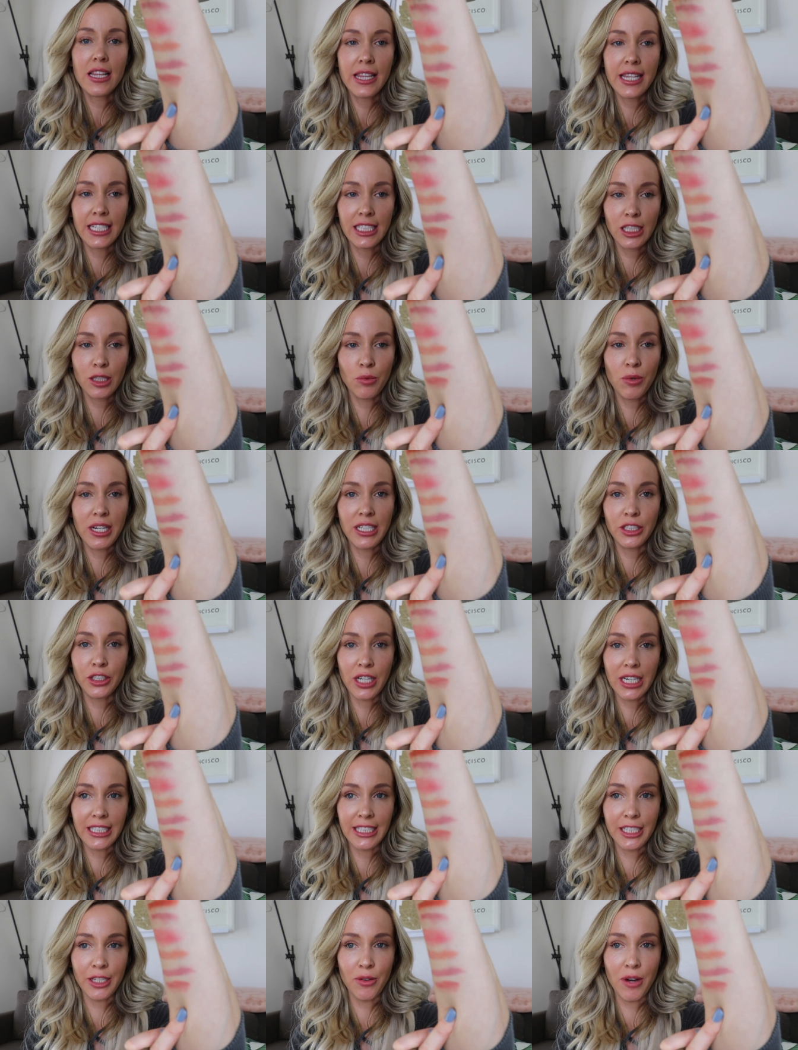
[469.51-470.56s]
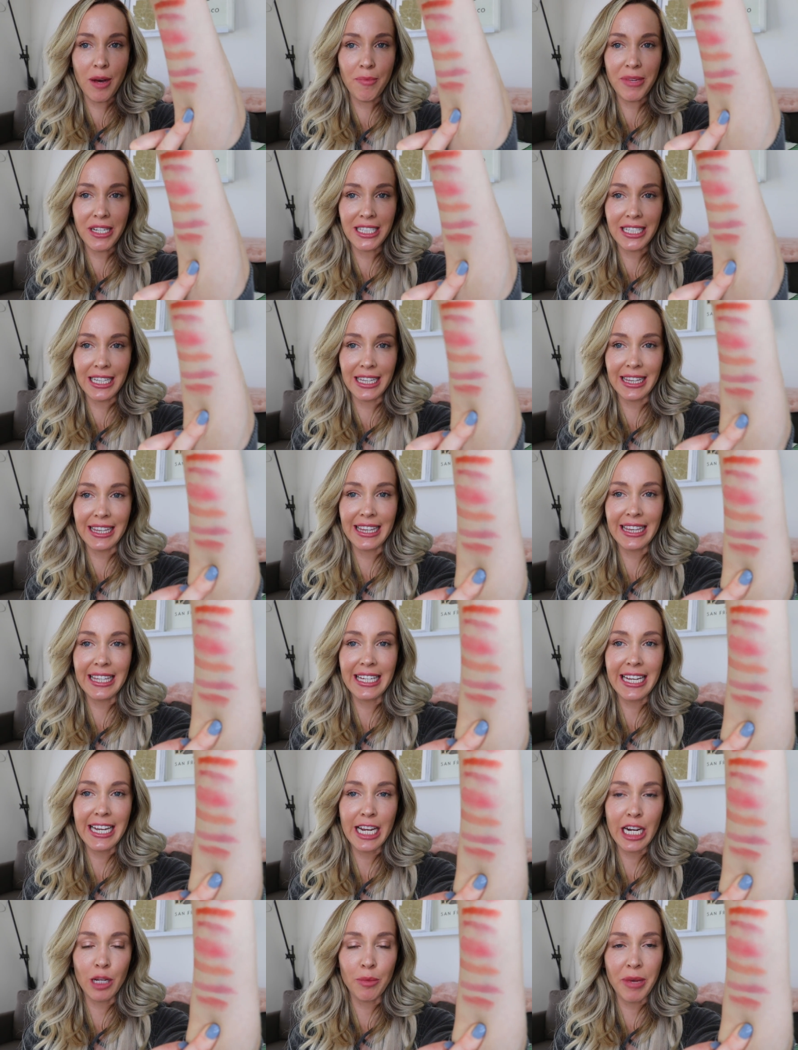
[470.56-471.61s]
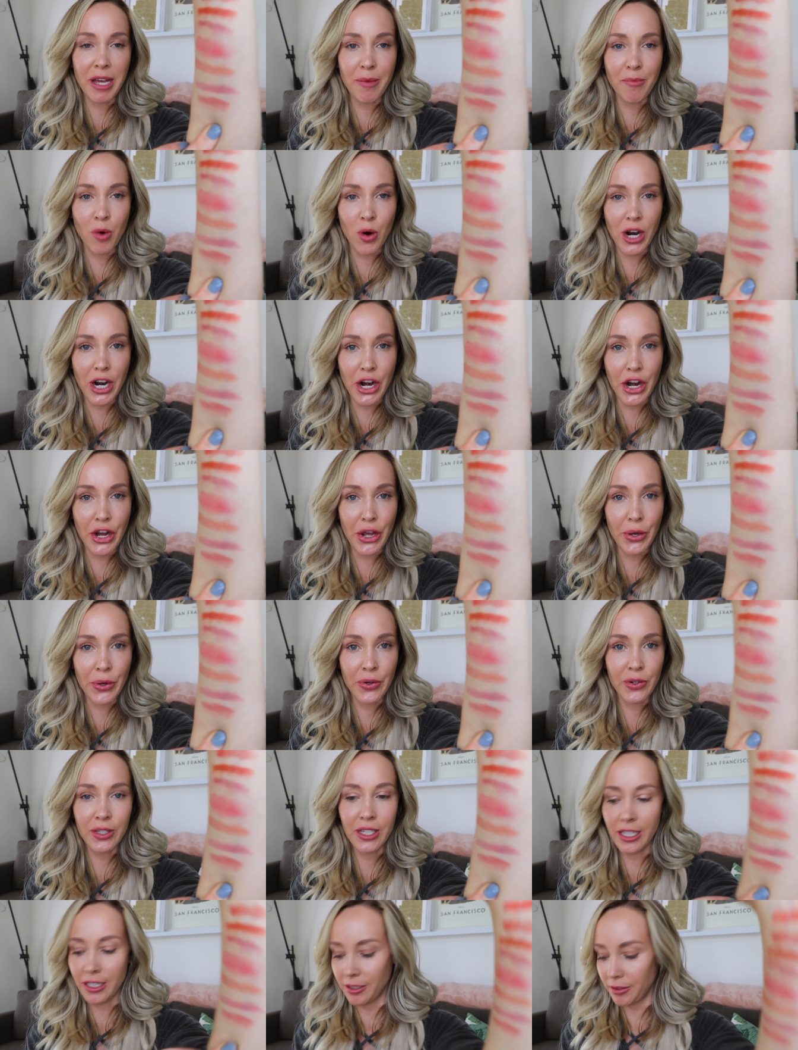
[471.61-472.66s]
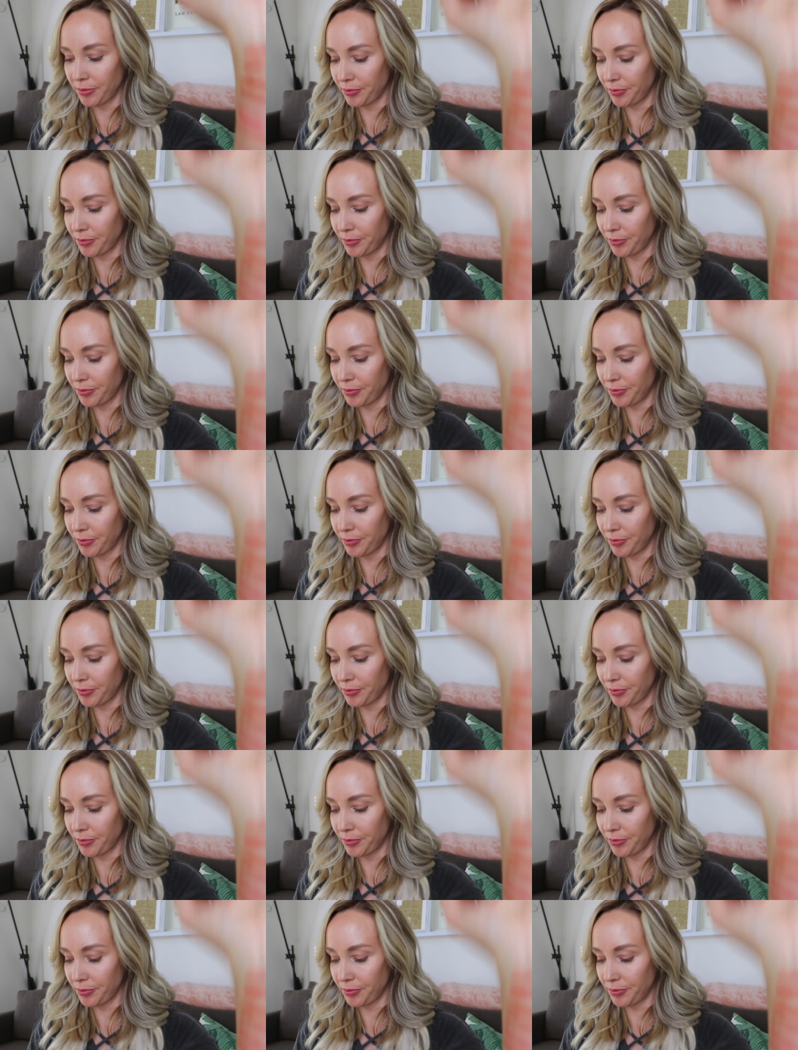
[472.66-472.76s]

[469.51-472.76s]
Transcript: This one, Dress You Up, is a little bit more nude.